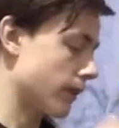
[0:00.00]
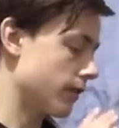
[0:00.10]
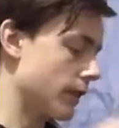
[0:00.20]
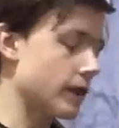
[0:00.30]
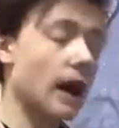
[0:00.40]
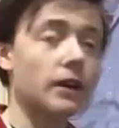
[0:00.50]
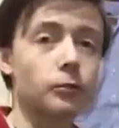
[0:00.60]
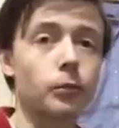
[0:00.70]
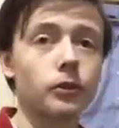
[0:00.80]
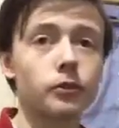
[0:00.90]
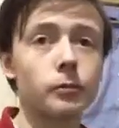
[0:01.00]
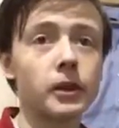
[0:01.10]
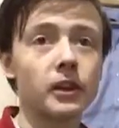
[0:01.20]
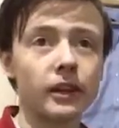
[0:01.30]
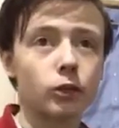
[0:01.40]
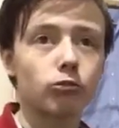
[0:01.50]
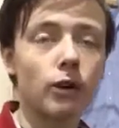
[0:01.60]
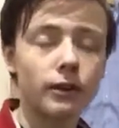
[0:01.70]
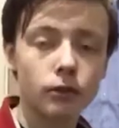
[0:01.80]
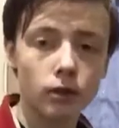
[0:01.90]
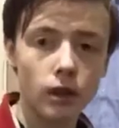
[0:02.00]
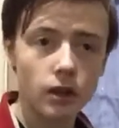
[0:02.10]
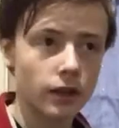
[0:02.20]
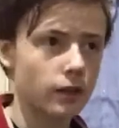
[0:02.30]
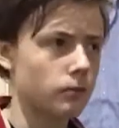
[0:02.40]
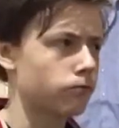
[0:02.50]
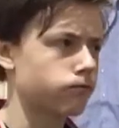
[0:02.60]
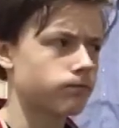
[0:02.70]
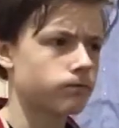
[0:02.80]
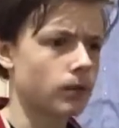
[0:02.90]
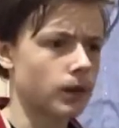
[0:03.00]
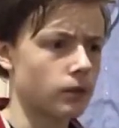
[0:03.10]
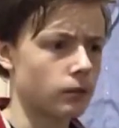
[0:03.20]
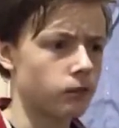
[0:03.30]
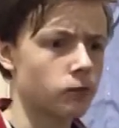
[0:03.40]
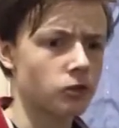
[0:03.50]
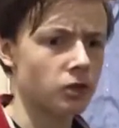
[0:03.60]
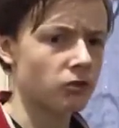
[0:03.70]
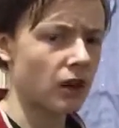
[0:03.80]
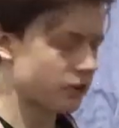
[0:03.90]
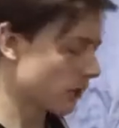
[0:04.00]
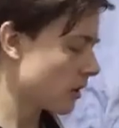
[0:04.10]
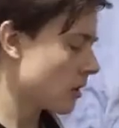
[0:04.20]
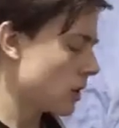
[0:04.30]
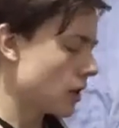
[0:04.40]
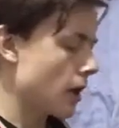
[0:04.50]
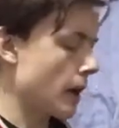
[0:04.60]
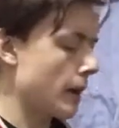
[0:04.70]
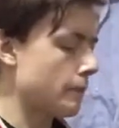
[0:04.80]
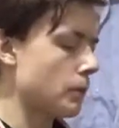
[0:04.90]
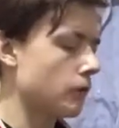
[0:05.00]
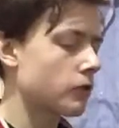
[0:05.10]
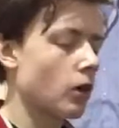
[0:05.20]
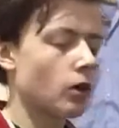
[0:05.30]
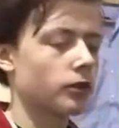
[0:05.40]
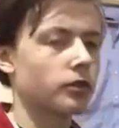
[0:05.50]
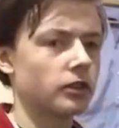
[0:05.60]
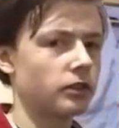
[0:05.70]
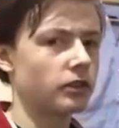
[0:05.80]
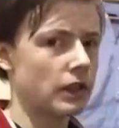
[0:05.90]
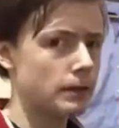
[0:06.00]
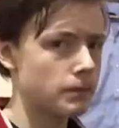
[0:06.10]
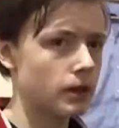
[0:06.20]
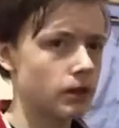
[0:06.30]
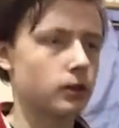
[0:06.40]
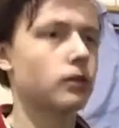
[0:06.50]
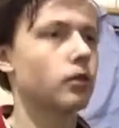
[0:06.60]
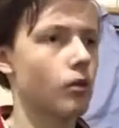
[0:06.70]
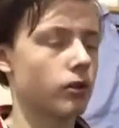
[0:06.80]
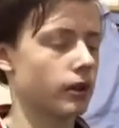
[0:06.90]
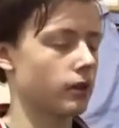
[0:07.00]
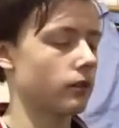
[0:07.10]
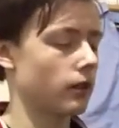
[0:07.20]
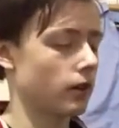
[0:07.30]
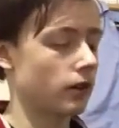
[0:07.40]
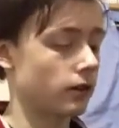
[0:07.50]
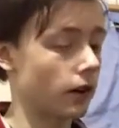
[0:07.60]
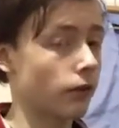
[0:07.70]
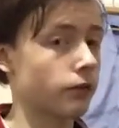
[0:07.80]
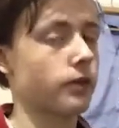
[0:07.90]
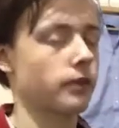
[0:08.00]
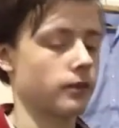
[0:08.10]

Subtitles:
They are supposed to be in like a red colour, like a rusty red. But of course, this is eBay. You're talking daft